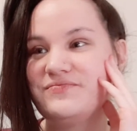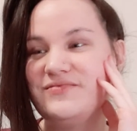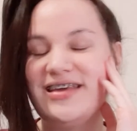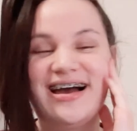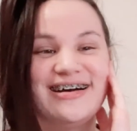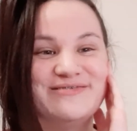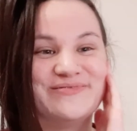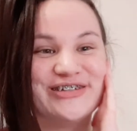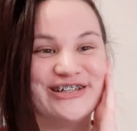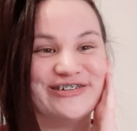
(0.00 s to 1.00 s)
Yeah, I'm
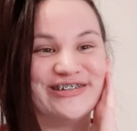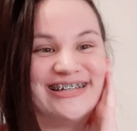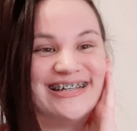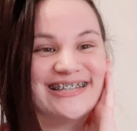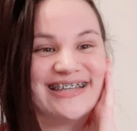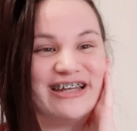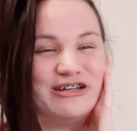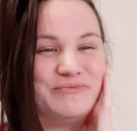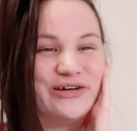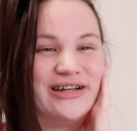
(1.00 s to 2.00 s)
really, really excited
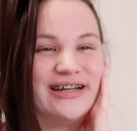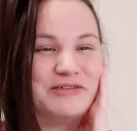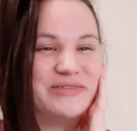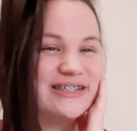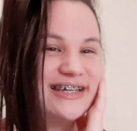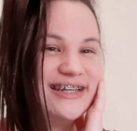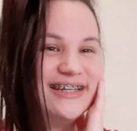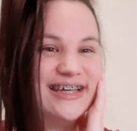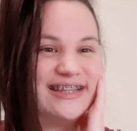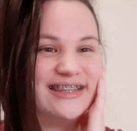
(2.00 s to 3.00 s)
about it. I'm excited to
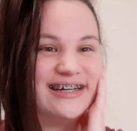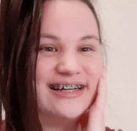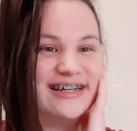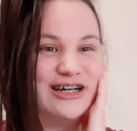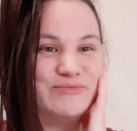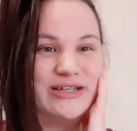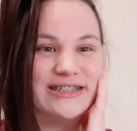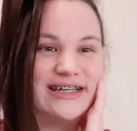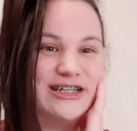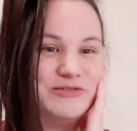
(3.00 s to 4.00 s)
get there. I'm
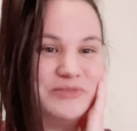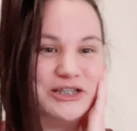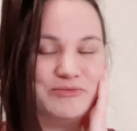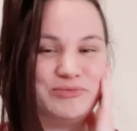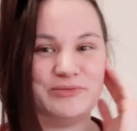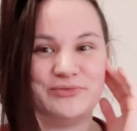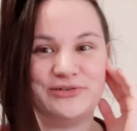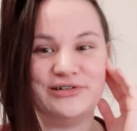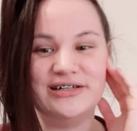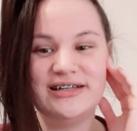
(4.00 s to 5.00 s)
excited to meet the
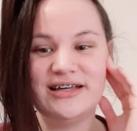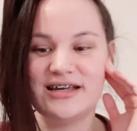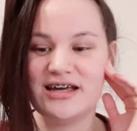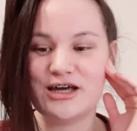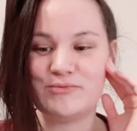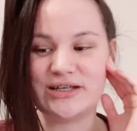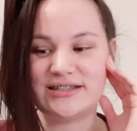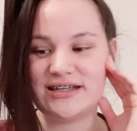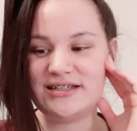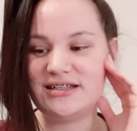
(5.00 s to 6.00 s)
people. I'm
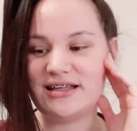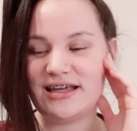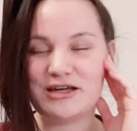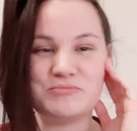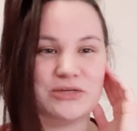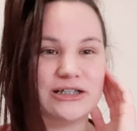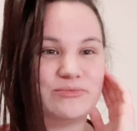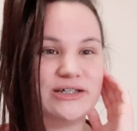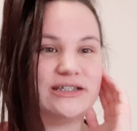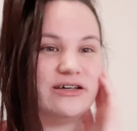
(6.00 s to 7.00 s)
excited to like immerse
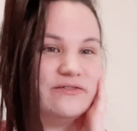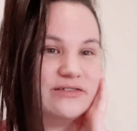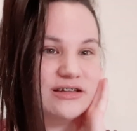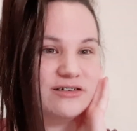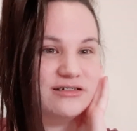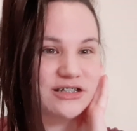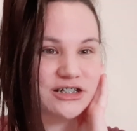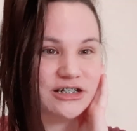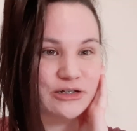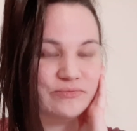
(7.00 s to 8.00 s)
myself in the
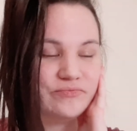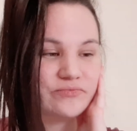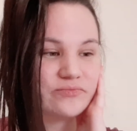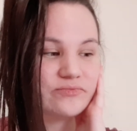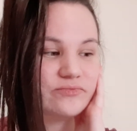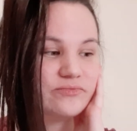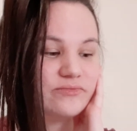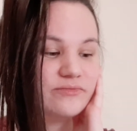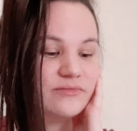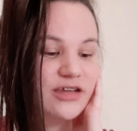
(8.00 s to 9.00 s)
culture.
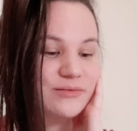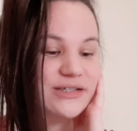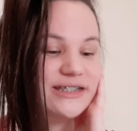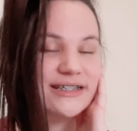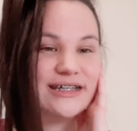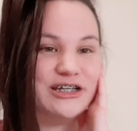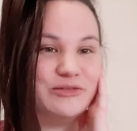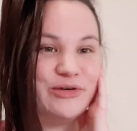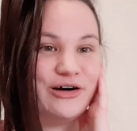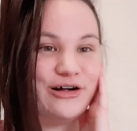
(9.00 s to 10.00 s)
I'm just excited
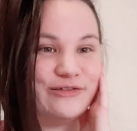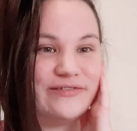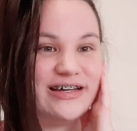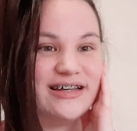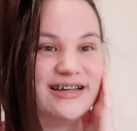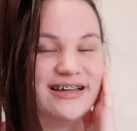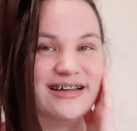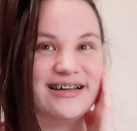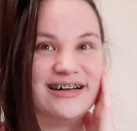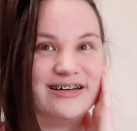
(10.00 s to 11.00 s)
about all of it.
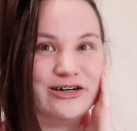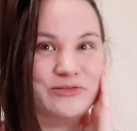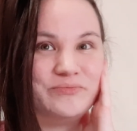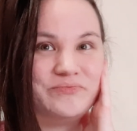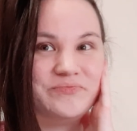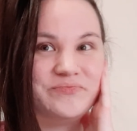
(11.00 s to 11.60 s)
Um,